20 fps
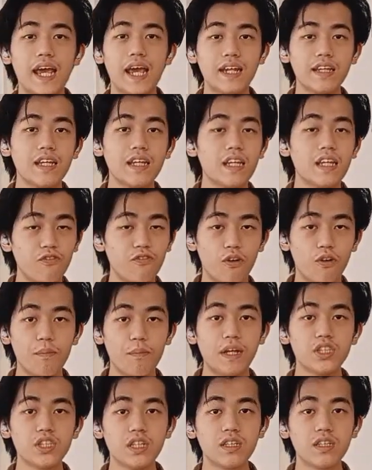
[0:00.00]
any
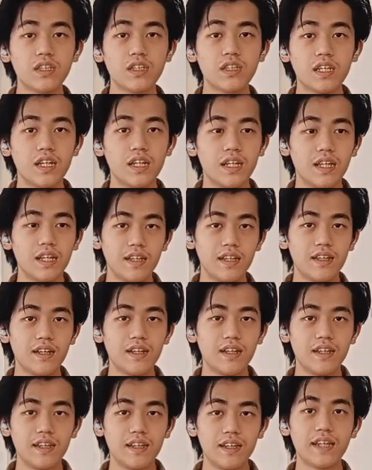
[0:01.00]
information
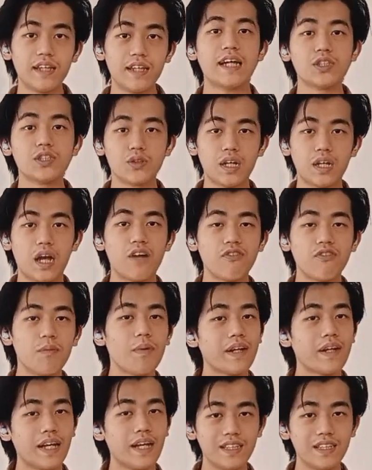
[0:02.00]
that I should cover
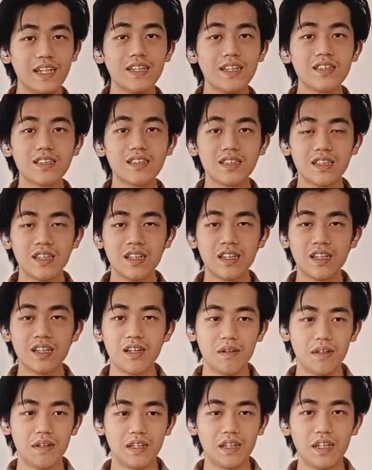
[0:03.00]
but I didn't,
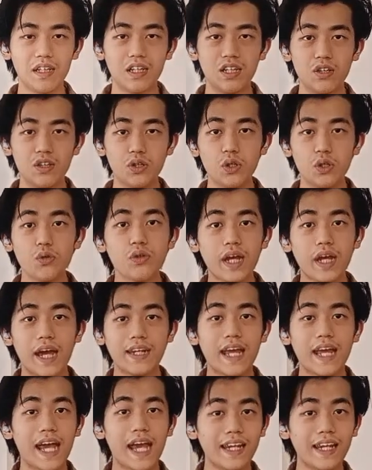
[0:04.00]
you can
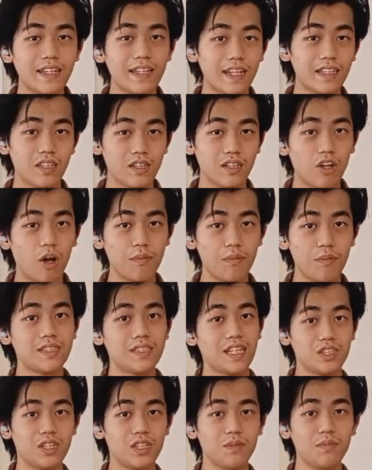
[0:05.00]
edit in the comment
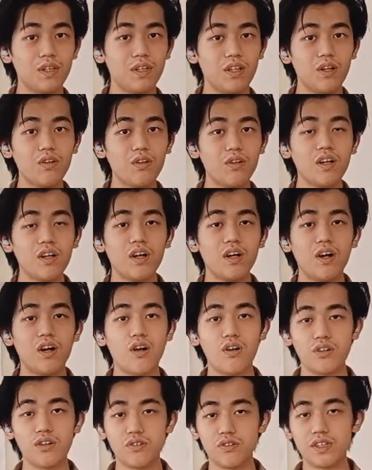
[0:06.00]
section below,
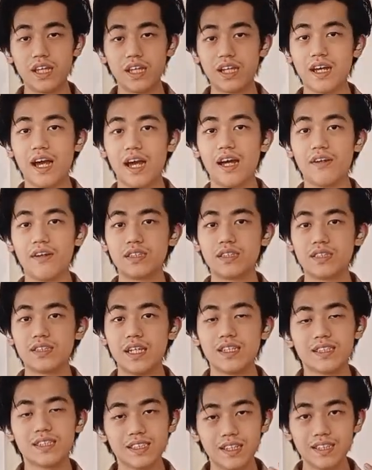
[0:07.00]
or you think I
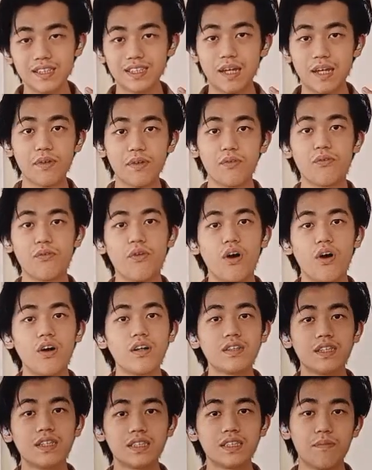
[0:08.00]
say something wrong,
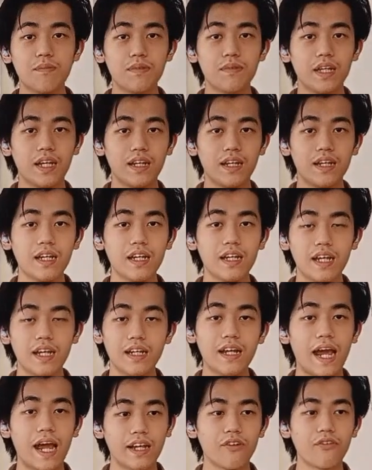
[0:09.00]
something
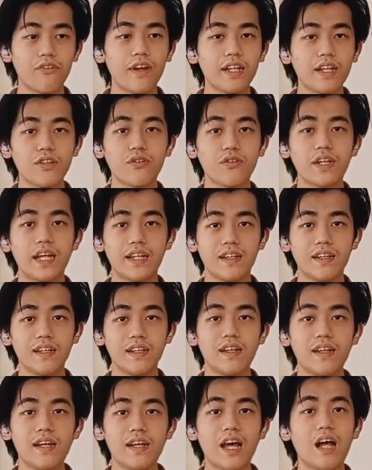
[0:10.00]
inaccurate, you can
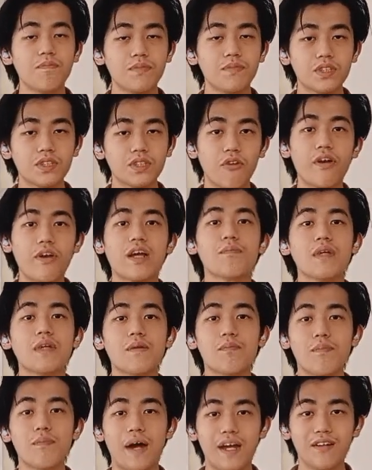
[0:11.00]
help correct me
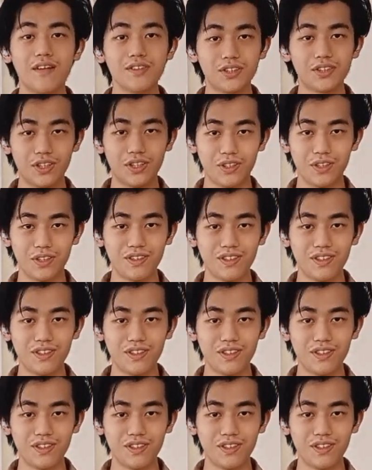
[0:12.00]
by also